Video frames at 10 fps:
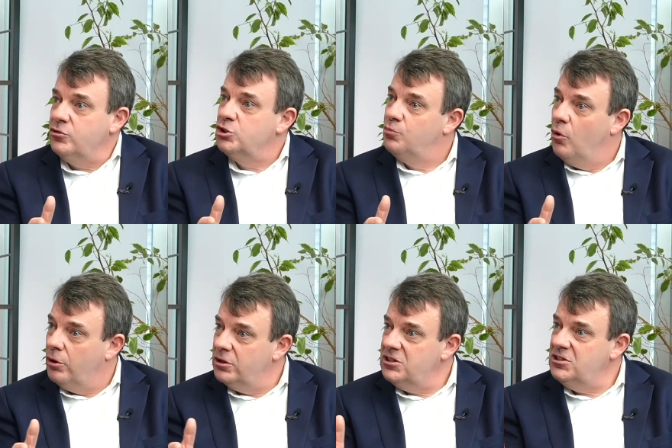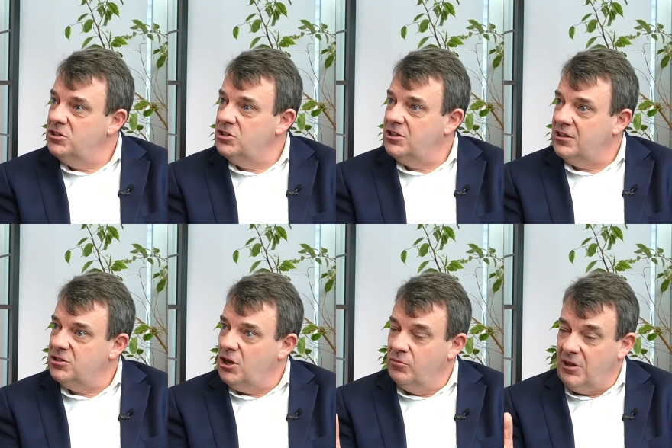smaller diseases that
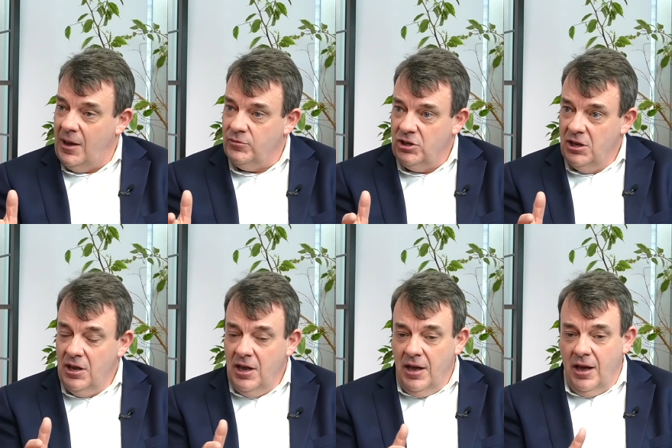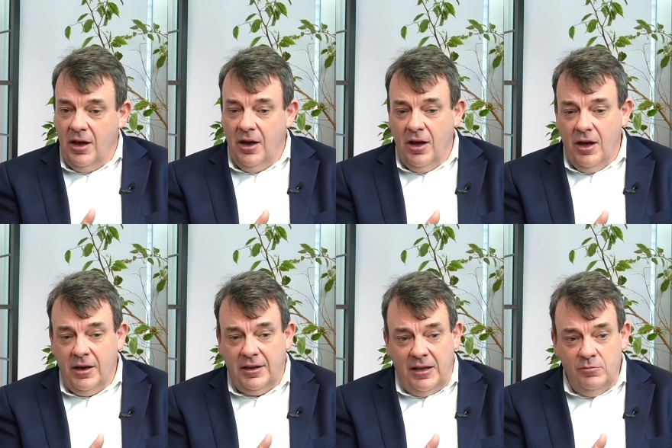sometimes
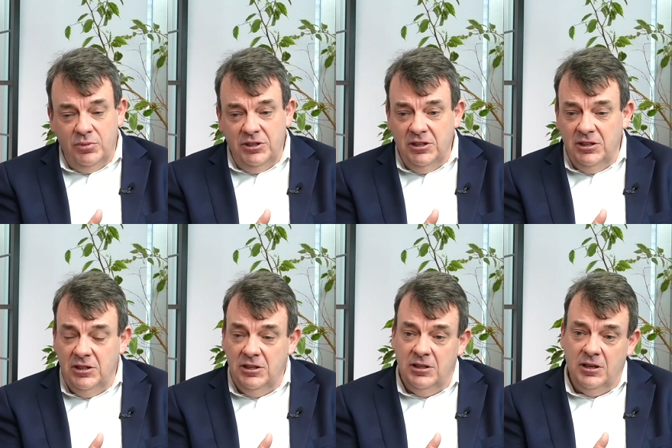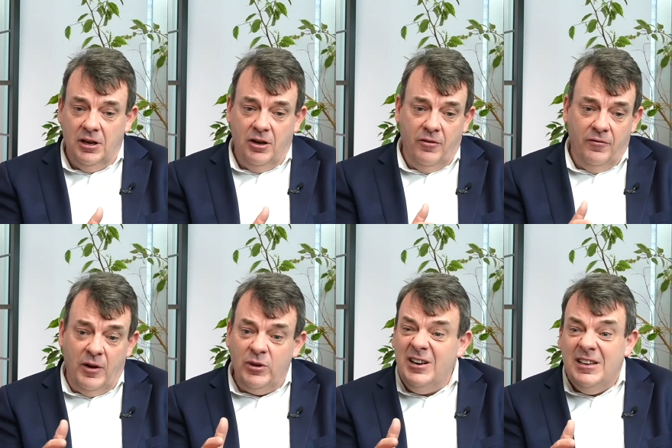can be
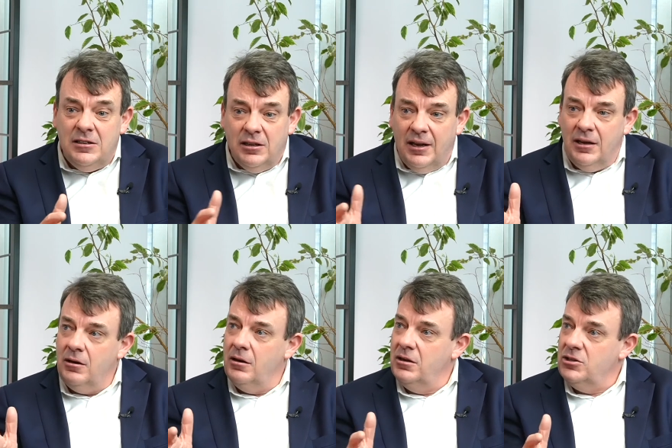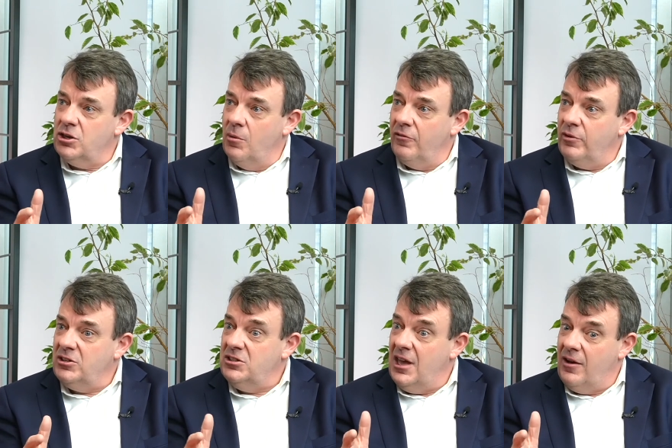very lethal in some of rare
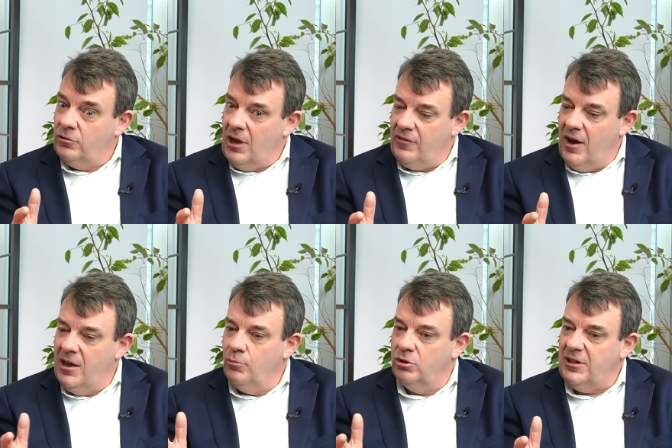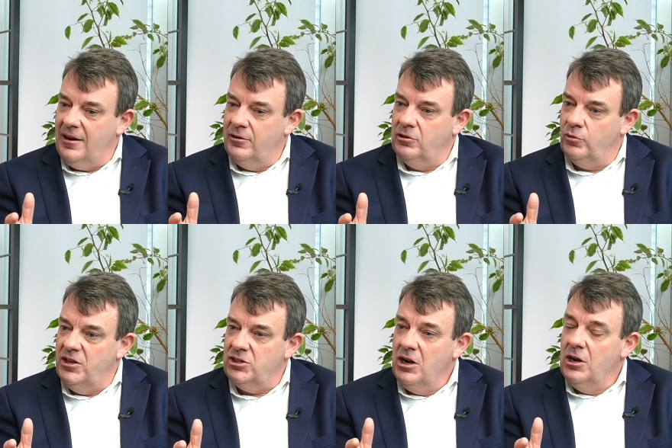diseases. You have high mortality
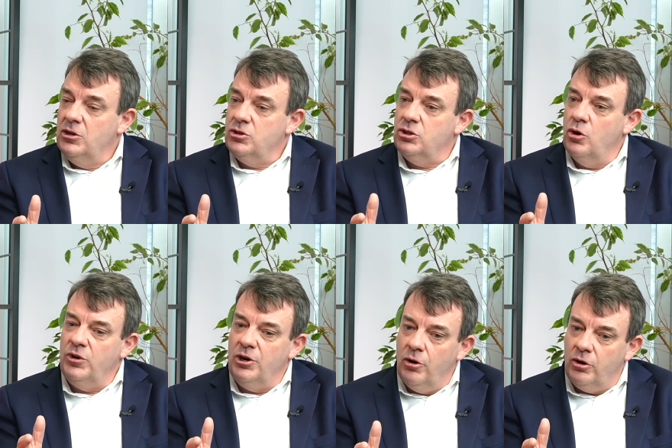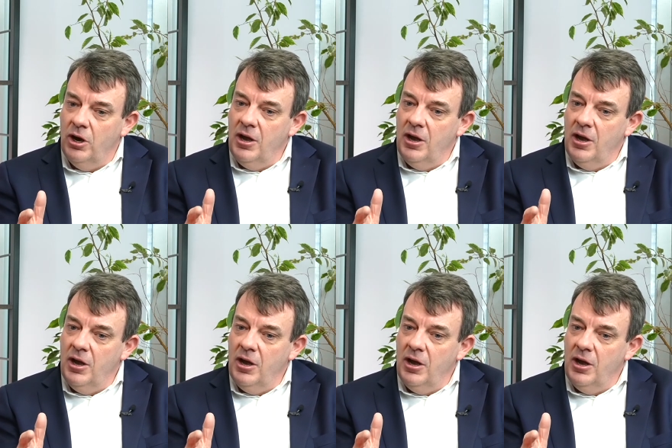rates. So we look